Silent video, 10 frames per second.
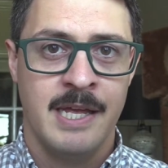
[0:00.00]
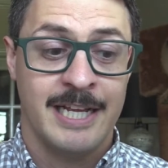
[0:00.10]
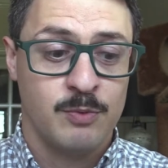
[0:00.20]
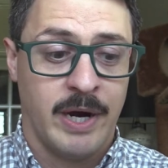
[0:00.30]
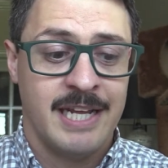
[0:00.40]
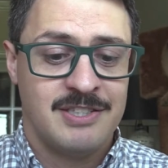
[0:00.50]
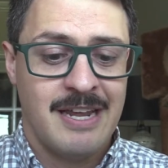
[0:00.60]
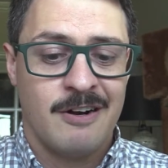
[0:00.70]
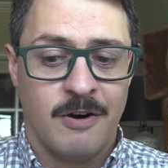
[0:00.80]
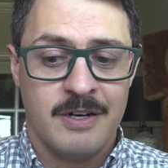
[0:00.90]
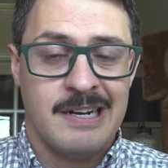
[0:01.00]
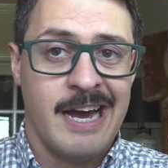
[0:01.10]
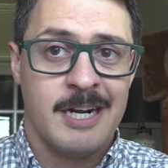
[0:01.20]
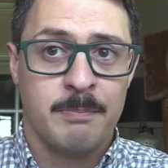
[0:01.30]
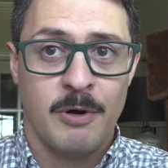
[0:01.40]
It's why instead our
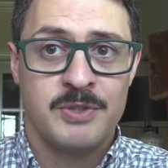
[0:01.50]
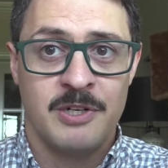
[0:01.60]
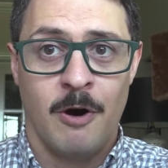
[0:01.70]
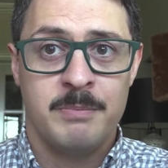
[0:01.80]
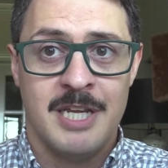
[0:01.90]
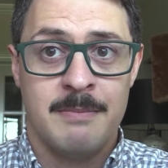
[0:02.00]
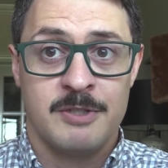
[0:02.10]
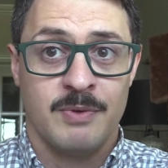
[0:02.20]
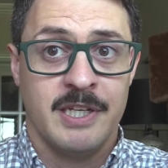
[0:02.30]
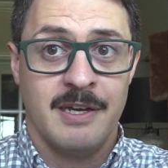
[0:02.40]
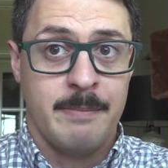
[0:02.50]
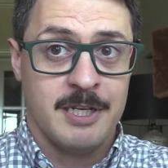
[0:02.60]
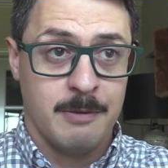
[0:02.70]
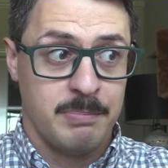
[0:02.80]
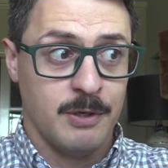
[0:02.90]
guided approach in Home Team is really, I
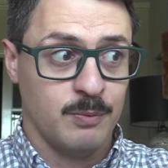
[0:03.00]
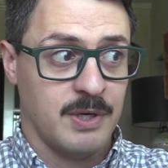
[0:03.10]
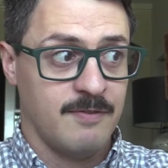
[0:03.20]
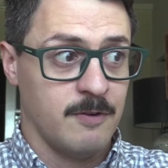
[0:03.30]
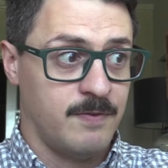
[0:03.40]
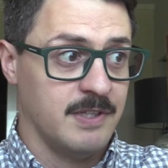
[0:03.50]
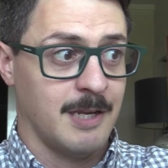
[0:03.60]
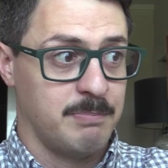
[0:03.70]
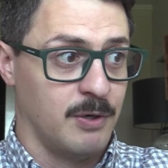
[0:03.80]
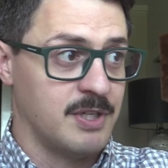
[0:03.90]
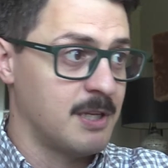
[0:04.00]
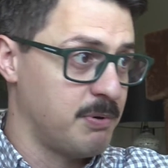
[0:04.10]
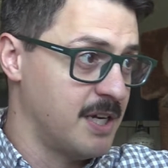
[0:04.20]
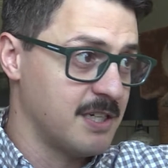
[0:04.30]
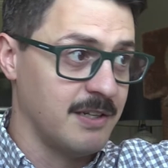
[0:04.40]
mean, you build whatever you feel like building. The
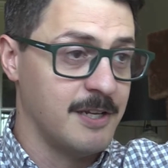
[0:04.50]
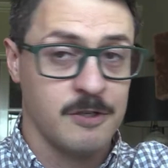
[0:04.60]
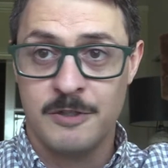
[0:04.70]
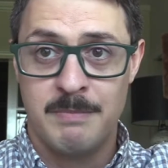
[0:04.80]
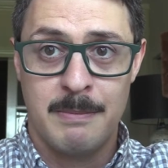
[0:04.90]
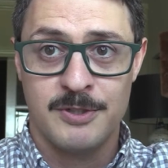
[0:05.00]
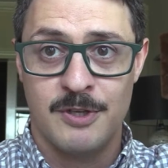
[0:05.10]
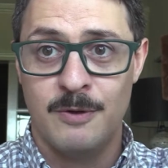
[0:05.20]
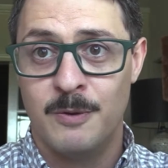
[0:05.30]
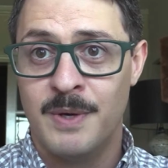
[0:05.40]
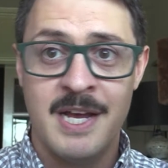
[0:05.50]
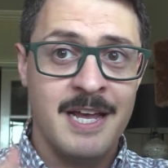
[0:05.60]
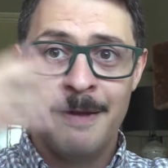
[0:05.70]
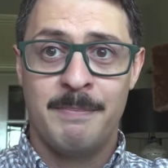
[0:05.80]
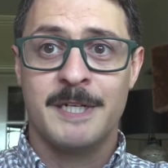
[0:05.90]
project leads are just members too who
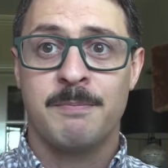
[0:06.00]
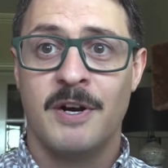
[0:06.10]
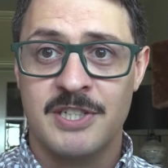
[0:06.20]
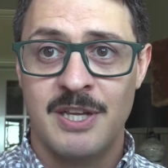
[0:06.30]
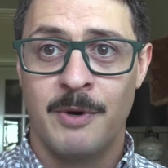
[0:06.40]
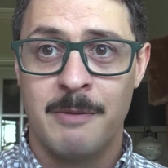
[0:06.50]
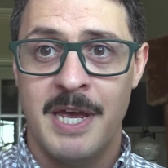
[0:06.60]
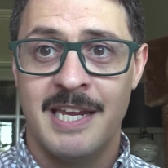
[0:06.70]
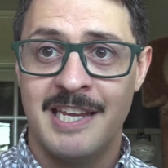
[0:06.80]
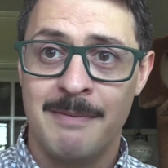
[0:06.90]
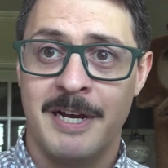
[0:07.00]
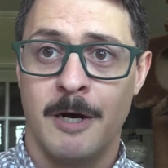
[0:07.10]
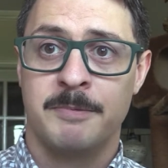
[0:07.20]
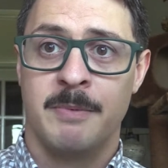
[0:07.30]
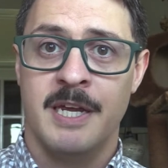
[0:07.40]
pitch projects they want to make and get my
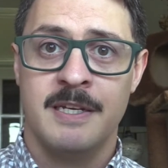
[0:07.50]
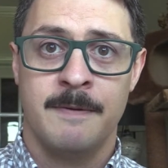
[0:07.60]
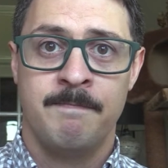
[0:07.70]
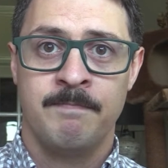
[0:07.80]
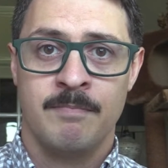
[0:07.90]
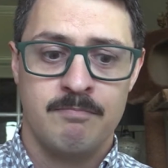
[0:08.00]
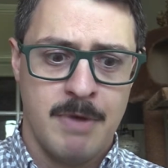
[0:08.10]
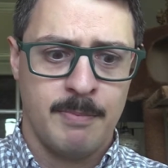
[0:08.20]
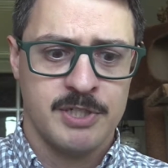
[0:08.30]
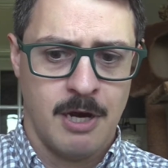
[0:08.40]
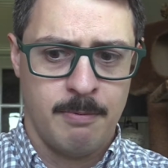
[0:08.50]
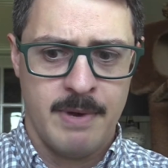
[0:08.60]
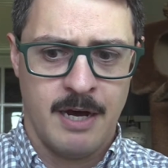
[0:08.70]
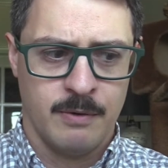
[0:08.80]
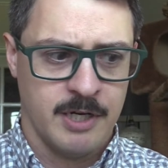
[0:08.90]
help to make. Members help
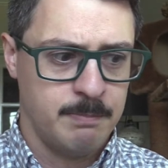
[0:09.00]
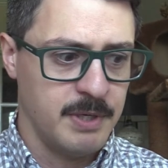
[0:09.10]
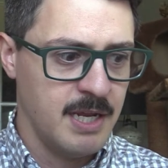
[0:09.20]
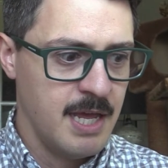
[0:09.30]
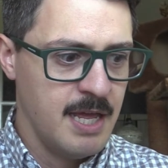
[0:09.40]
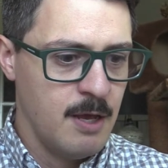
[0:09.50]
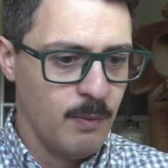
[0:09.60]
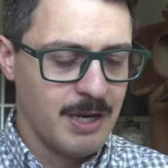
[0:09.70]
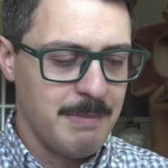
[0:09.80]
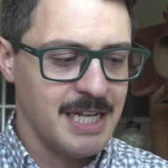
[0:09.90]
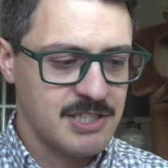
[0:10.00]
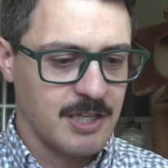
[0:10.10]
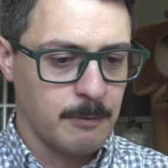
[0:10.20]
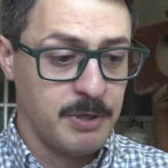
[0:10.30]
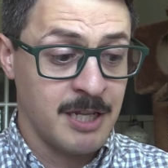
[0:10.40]
them out on it, but what it means is
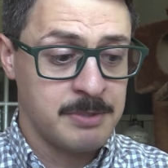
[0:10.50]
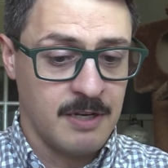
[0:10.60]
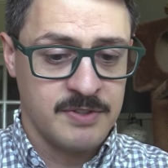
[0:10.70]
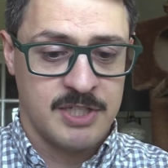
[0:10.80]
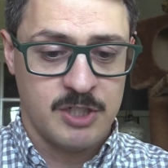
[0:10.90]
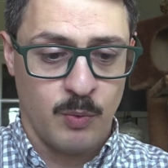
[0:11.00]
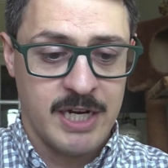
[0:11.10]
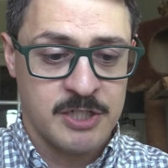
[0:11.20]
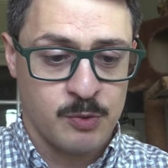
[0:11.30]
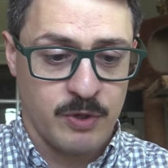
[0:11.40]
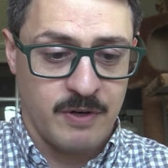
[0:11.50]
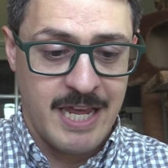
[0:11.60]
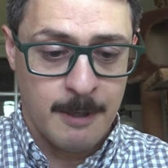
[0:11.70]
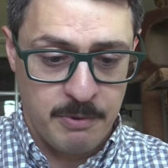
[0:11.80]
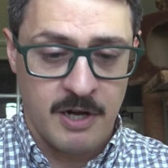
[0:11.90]
that they're putting themselves in situations where they're
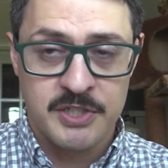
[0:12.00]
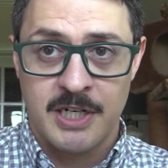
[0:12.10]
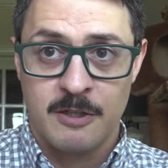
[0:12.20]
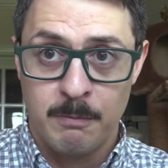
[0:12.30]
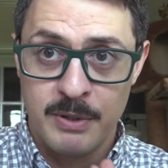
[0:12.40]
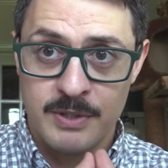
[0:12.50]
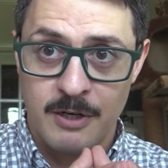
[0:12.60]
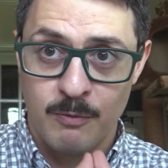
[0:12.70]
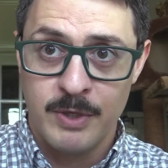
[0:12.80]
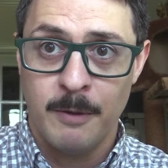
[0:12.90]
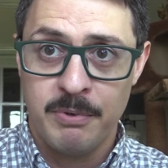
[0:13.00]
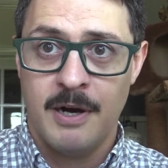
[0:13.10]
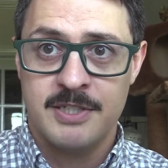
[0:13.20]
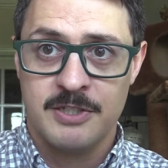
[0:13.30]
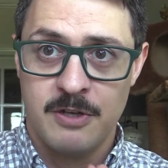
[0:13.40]
in a project. They're building a real
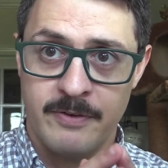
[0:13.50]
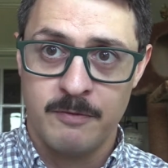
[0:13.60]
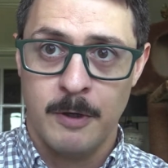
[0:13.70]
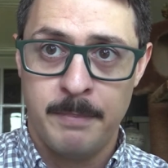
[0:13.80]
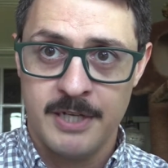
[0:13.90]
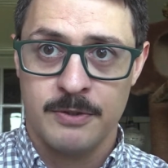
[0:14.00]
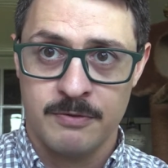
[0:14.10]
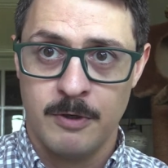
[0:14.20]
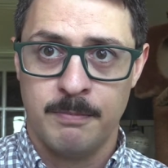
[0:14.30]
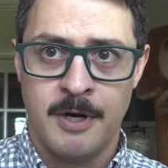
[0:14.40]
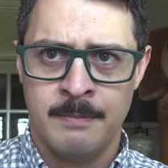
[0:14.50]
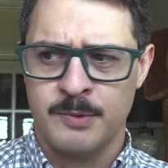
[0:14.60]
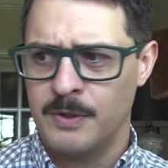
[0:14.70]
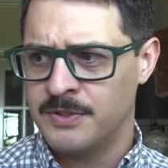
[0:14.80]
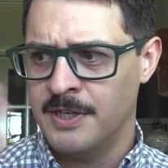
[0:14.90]
project, solving real puzzles and real
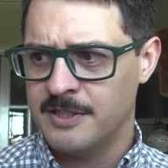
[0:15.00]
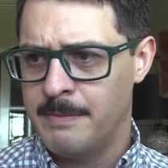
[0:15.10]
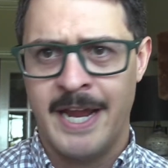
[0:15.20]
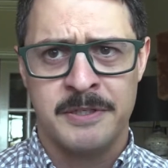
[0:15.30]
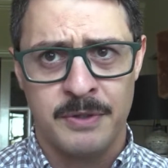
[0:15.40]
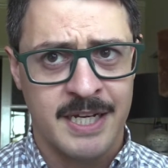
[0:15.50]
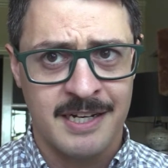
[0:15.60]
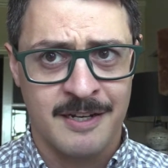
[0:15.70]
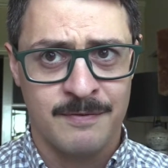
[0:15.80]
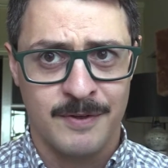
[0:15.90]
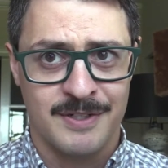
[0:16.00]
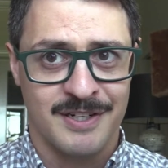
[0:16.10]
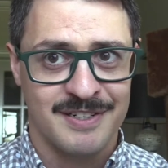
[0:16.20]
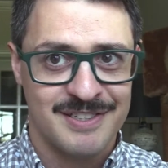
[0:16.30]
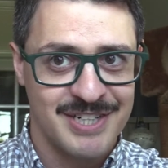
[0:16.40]
problems where there's not some answer key
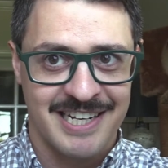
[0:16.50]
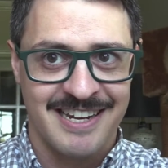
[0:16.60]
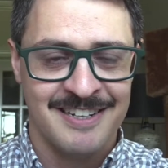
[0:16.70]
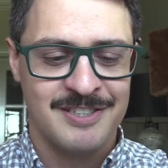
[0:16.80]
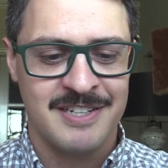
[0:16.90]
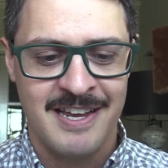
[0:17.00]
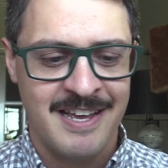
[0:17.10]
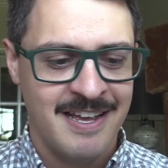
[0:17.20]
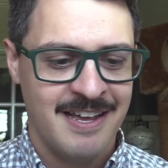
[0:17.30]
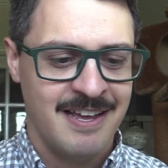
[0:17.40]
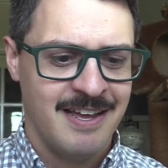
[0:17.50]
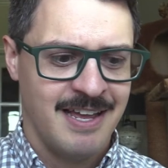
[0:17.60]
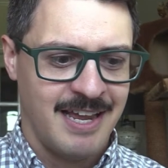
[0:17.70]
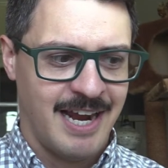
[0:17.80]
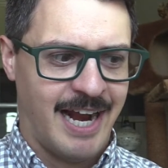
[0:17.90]
to check against.
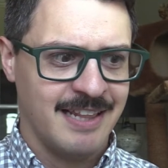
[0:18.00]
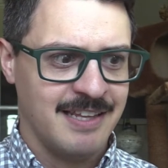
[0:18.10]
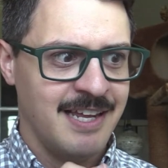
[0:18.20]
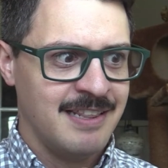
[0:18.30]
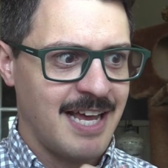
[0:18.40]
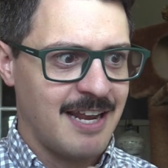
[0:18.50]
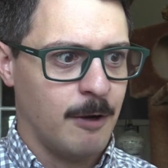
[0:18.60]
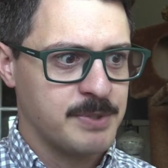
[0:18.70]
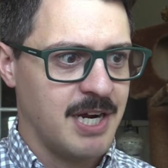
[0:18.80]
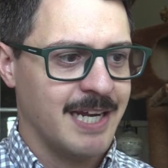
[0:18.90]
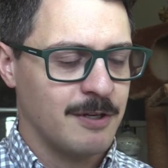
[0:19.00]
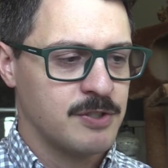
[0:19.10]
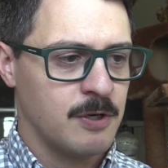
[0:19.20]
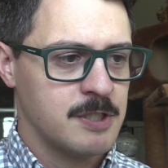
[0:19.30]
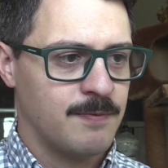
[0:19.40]
And then that helps guide their
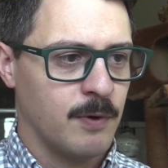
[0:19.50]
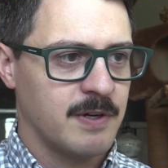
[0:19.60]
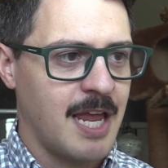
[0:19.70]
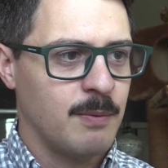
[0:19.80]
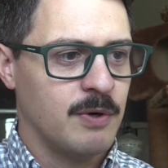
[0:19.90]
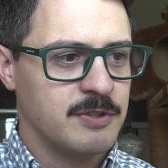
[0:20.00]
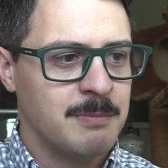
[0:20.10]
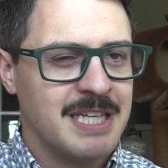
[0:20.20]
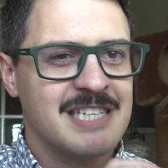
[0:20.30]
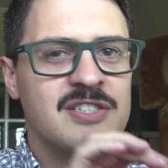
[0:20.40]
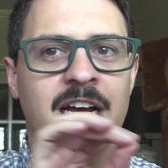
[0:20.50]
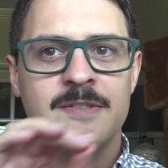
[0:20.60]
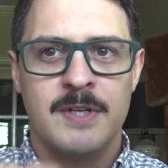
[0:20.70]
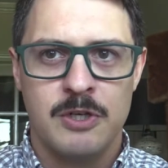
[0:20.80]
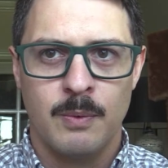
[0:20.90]
search for, okay, well, to make this
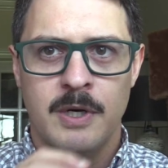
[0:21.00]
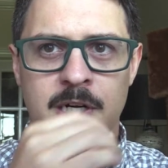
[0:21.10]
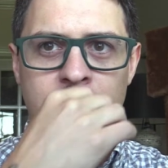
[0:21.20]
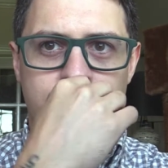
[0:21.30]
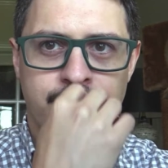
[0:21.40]
next feature work,